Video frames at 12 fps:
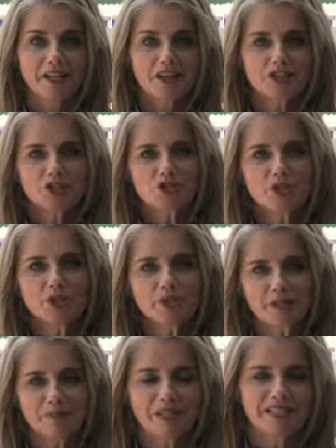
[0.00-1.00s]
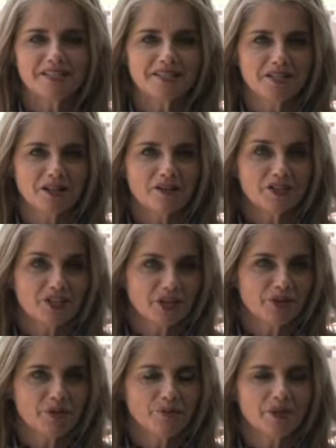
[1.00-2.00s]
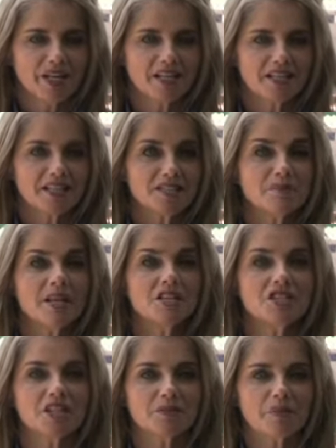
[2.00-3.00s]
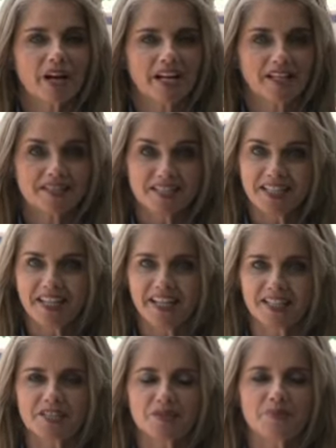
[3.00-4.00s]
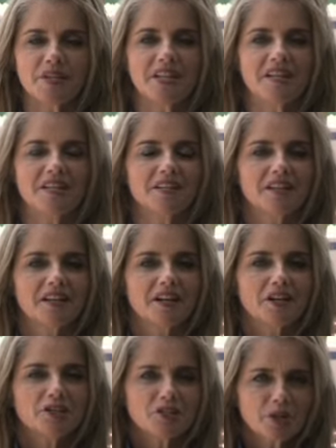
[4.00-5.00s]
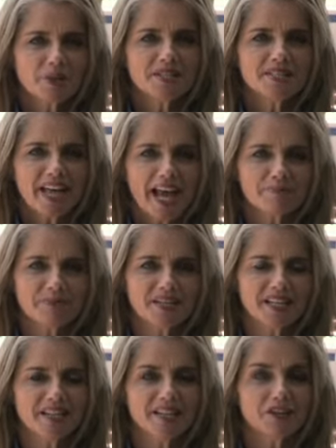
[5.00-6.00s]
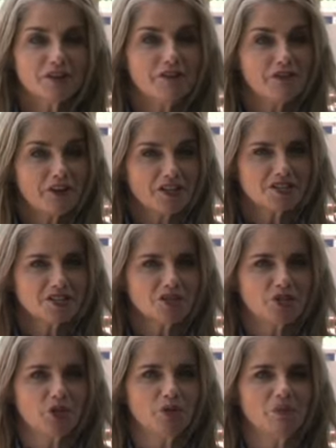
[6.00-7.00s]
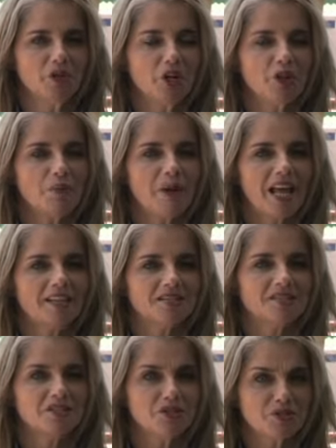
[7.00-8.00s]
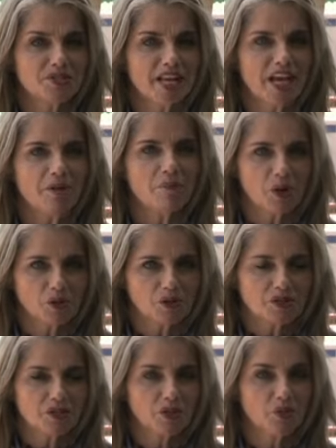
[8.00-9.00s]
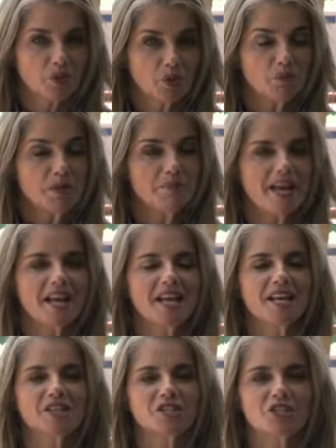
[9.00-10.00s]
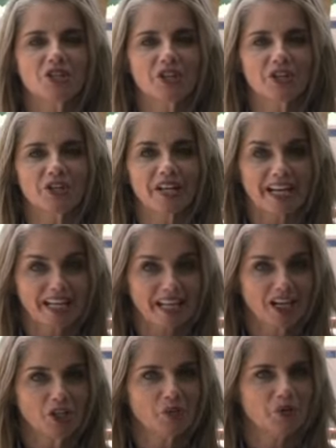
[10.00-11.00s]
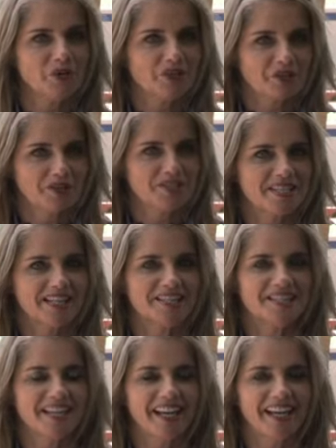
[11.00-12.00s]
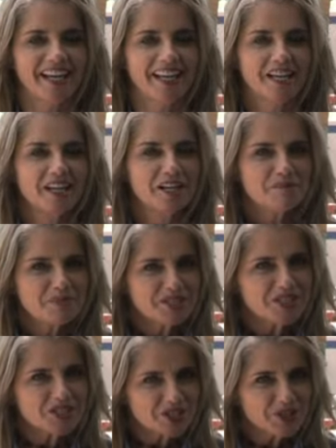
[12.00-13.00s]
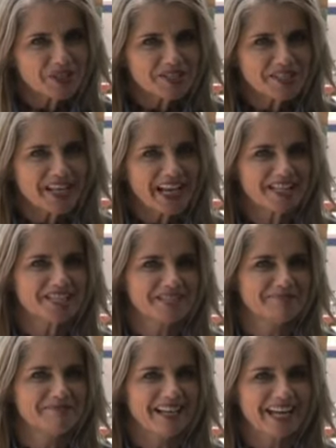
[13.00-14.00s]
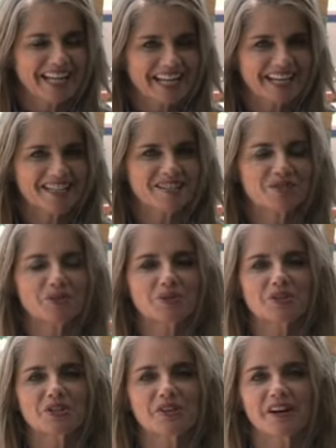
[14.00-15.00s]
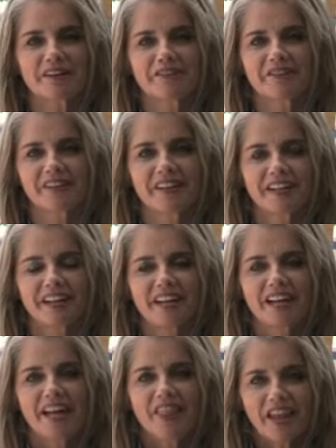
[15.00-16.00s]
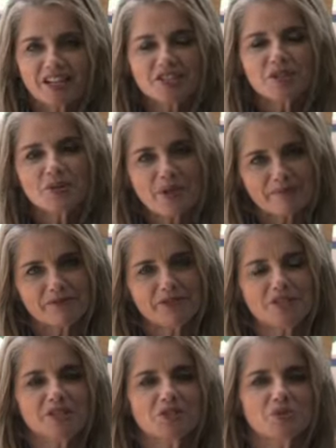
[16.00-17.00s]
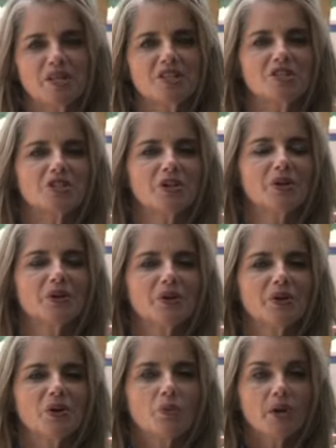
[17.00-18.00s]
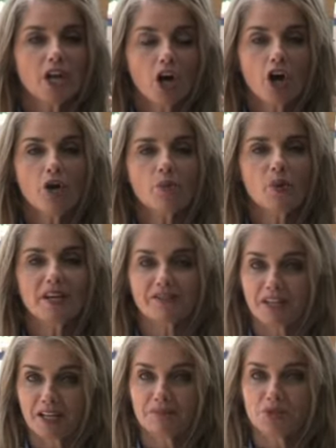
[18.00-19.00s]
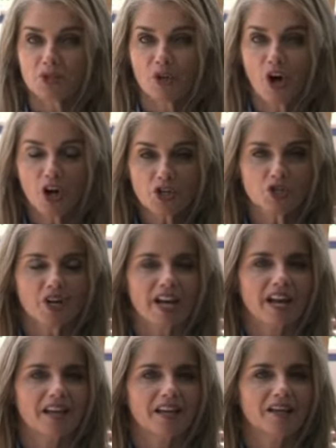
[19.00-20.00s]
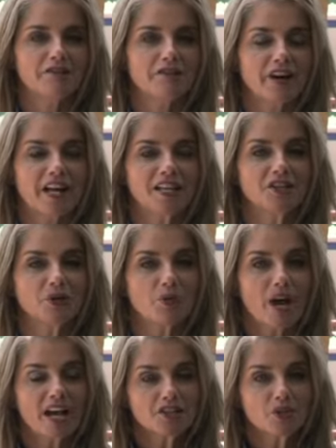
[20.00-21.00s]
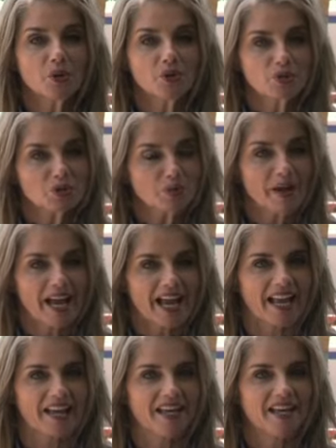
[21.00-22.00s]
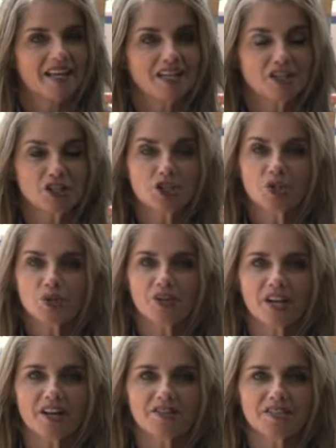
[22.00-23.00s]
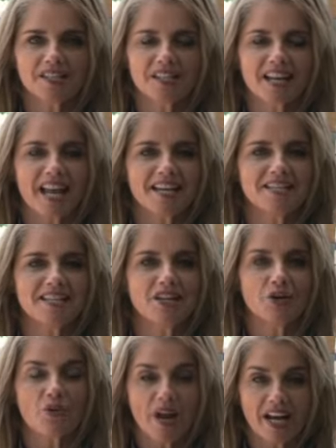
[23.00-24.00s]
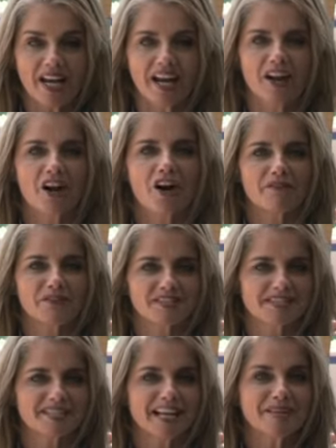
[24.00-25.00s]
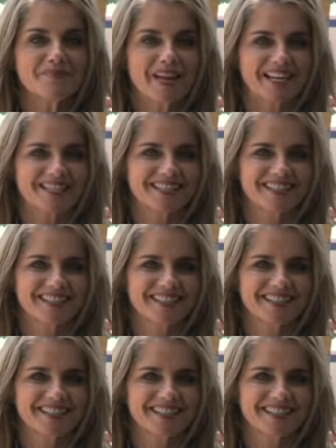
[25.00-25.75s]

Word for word: The true ability of a thoroughbred is measured by its innate speed, so it's apt then that the fastest human on the planet, Usain Bolt, will be making a turn at Kenilworth Saturday. Be sure to catch him and get his autograph. That's a wrap for this week's show. We hope we have kept you on track in finding the right horse to back in the 2018 running of the Sun Met.